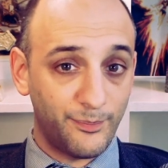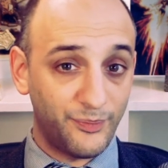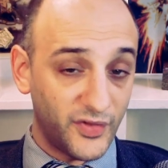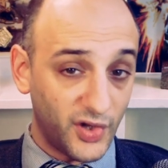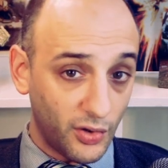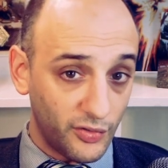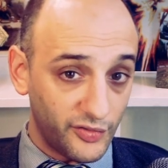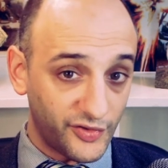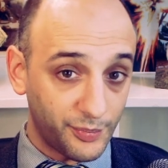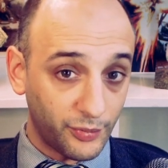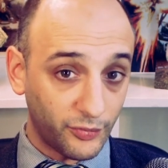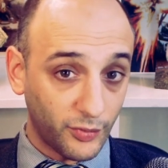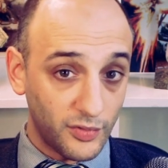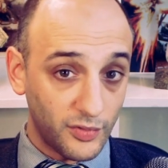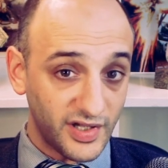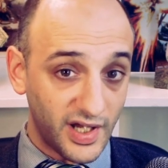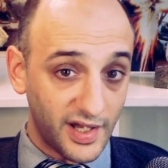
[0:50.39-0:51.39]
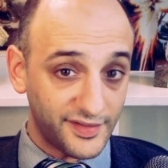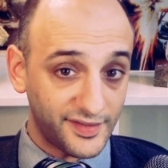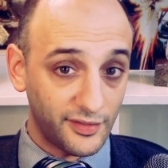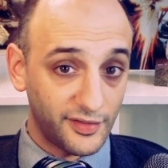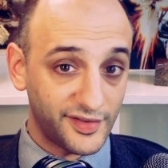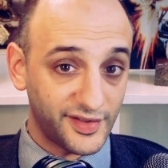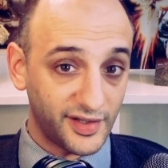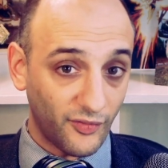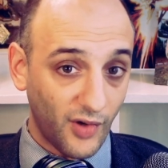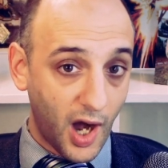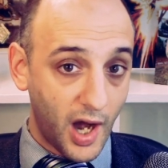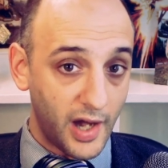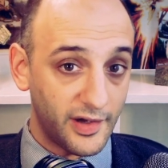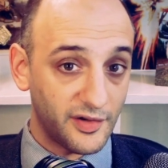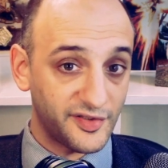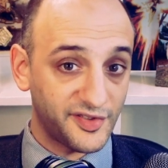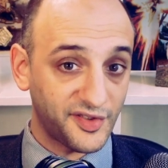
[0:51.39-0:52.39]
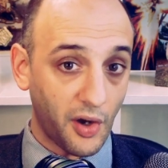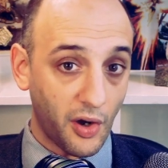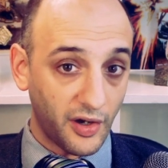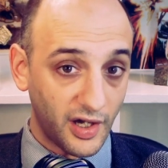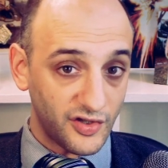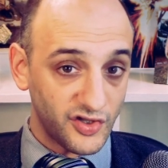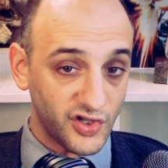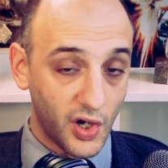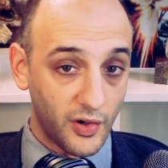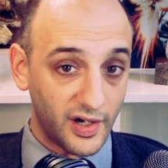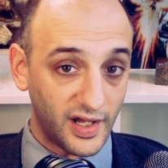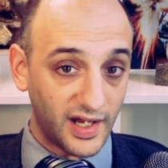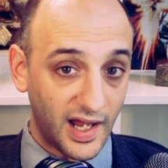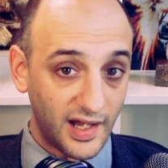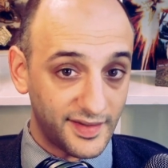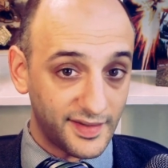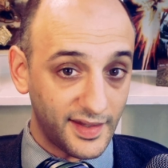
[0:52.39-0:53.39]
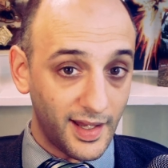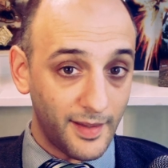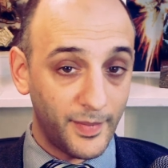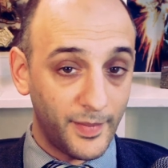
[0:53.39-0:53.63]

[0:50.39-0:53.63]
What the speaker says: those protesters and rioters are going to turn against them,